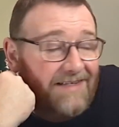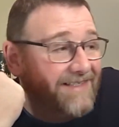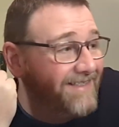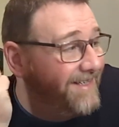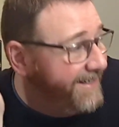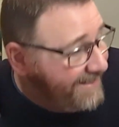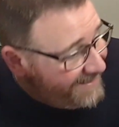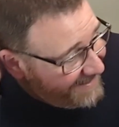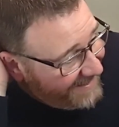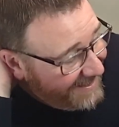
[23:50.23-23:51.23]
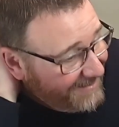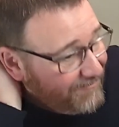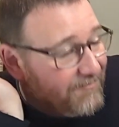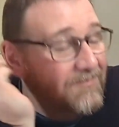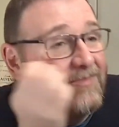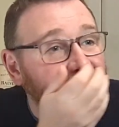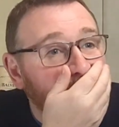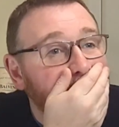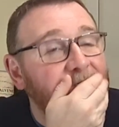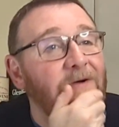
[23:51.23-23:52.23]
Seriously.
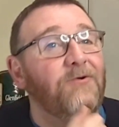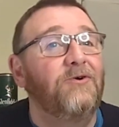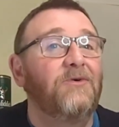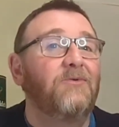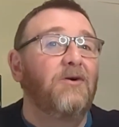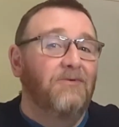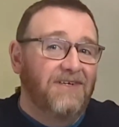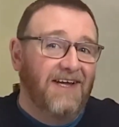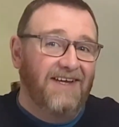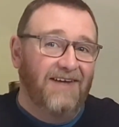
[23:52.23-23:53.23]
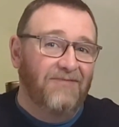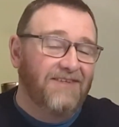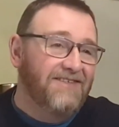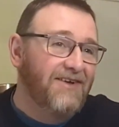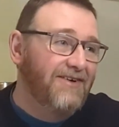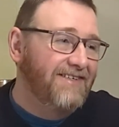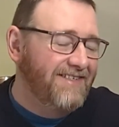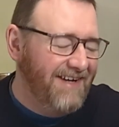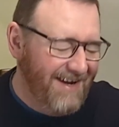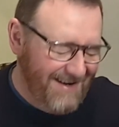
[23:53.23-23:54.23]
So, what would I give this out of
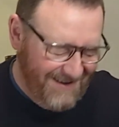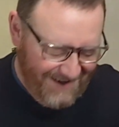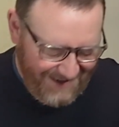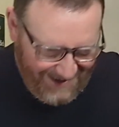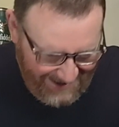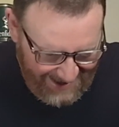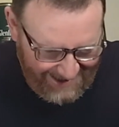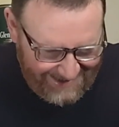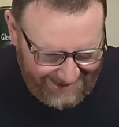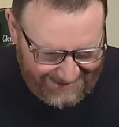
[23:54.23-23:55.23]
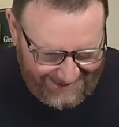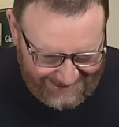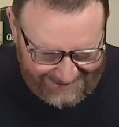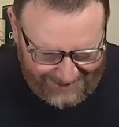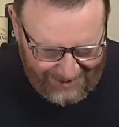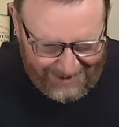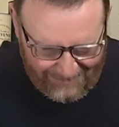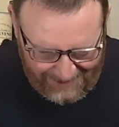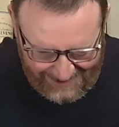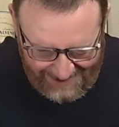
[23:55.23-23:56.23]
10? Is this going
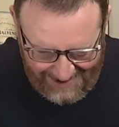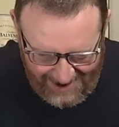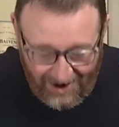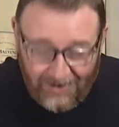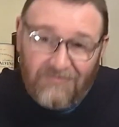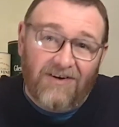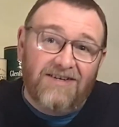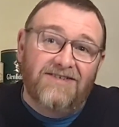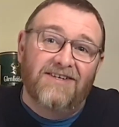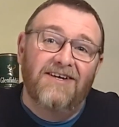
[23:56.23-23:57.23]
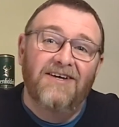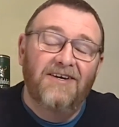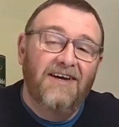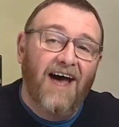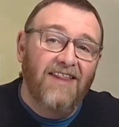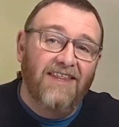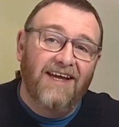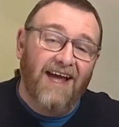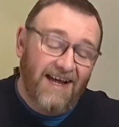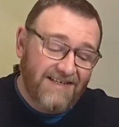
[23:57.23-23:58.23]
to be a first? I think
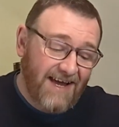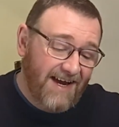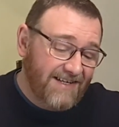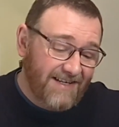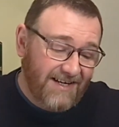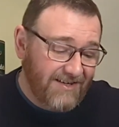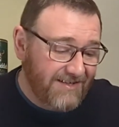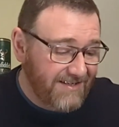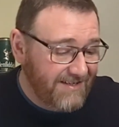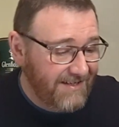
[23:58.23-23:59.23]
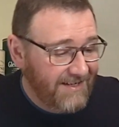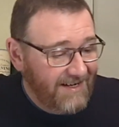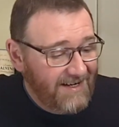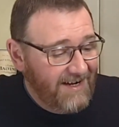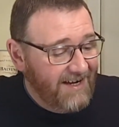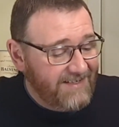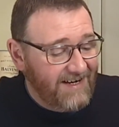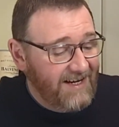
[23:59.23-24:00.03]
it is, actually, because it's a